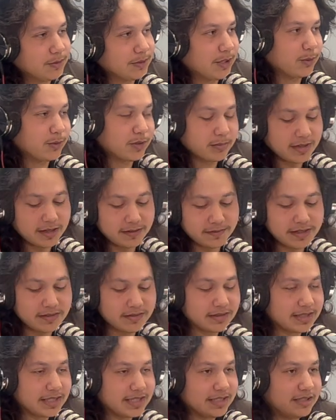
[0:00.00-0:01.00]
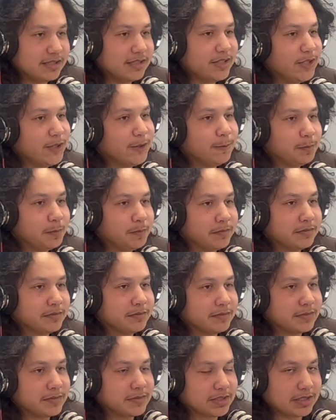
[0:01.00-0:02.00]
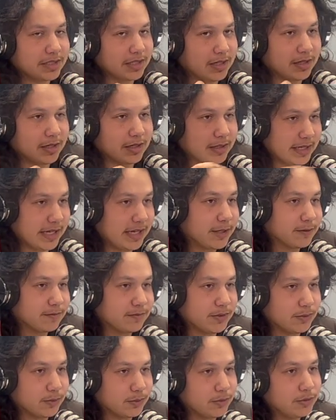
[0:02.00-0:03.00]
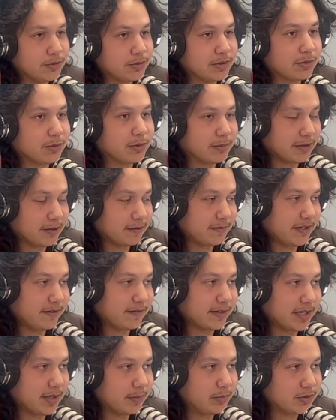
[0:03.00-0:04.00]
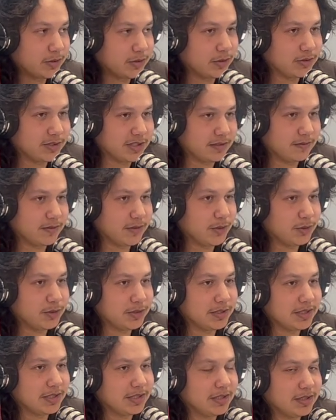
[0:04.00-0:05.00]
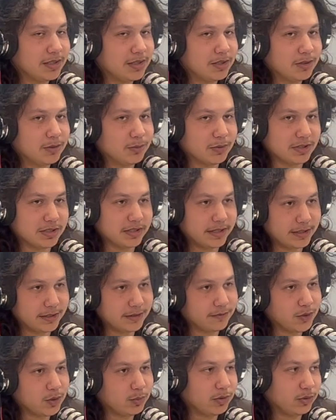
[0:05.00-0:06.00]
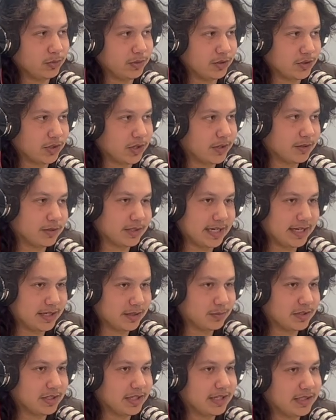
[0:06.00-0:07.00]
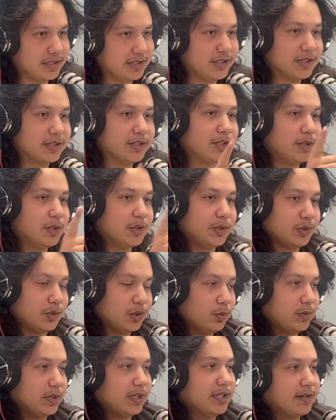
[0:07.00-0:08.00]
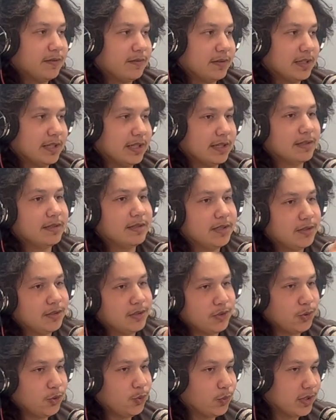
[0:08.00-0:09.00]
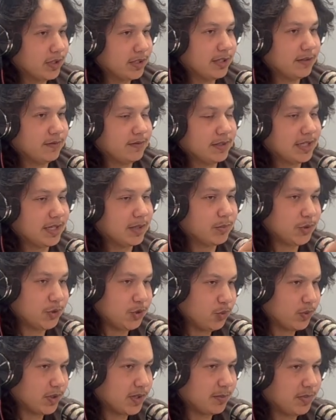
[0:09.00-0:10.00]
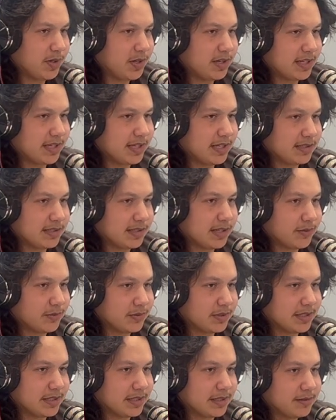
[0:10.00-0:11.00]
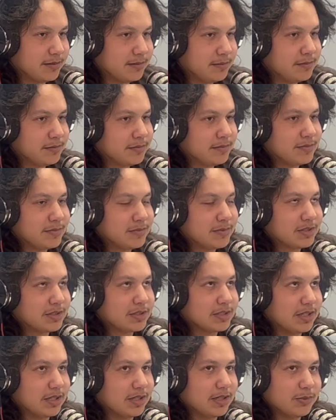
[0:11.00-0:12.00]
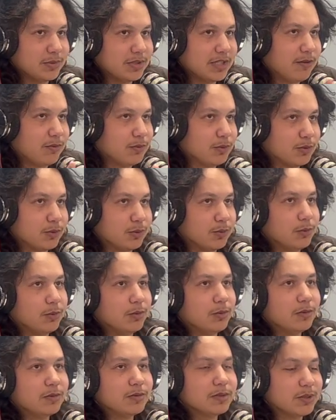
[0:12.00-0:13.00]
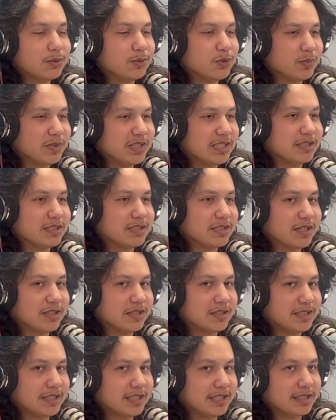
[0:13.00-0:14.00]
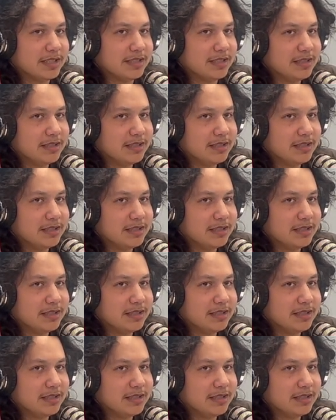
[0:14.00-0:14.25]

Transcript: Like, one of my favorite things to do are interviews. One of my favorite episodes I've hosted was the interview between Charles Adams last year. You weren't here for that. You were here for that, but you weren't in podcast, I don't think. It was after school. It was me and this other kid.